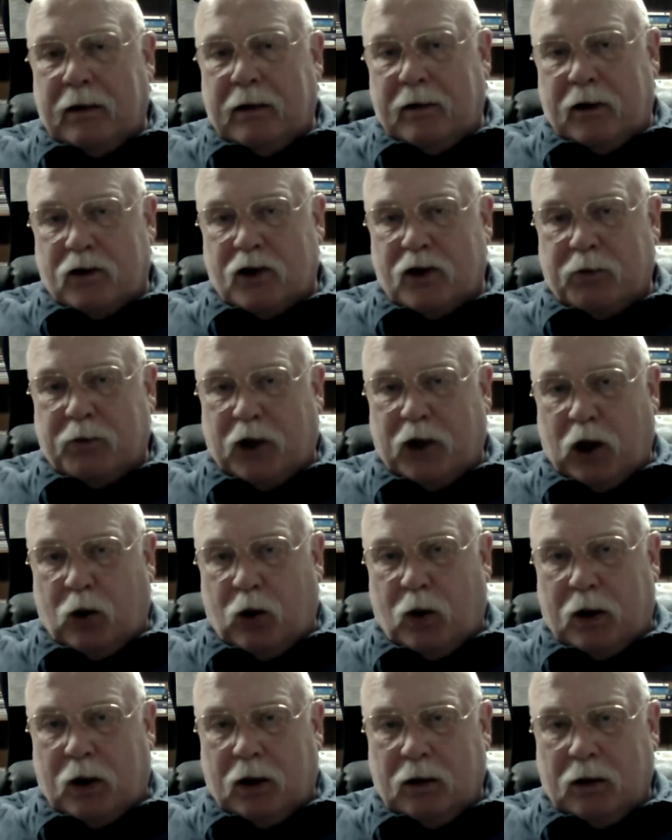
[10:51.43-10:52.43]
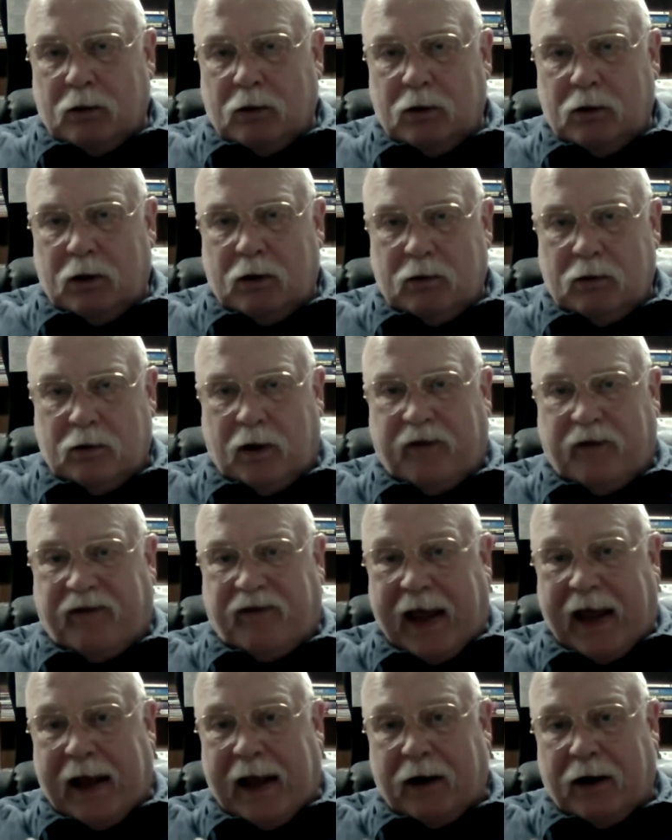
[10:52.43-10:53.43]
there's a blower, a
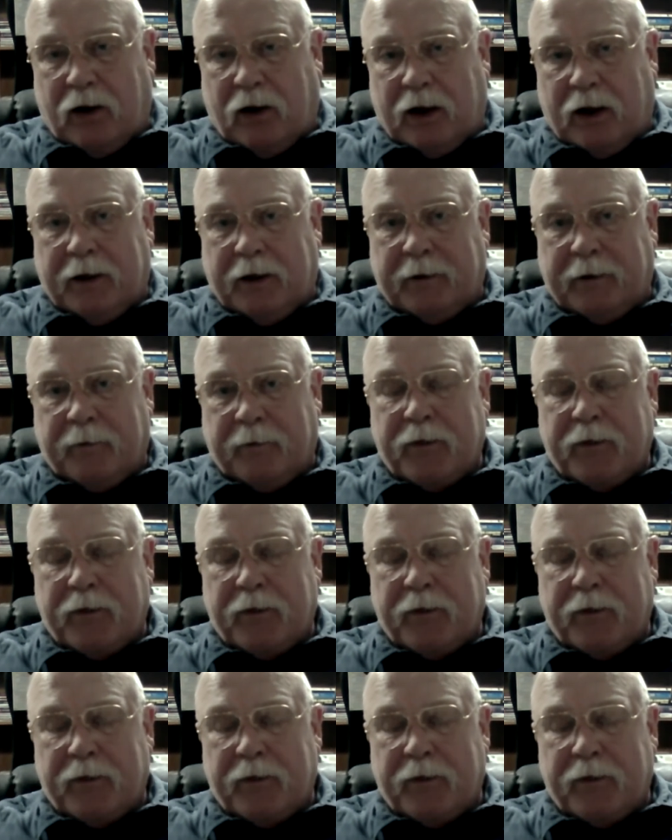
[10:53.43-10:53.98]
fan on it,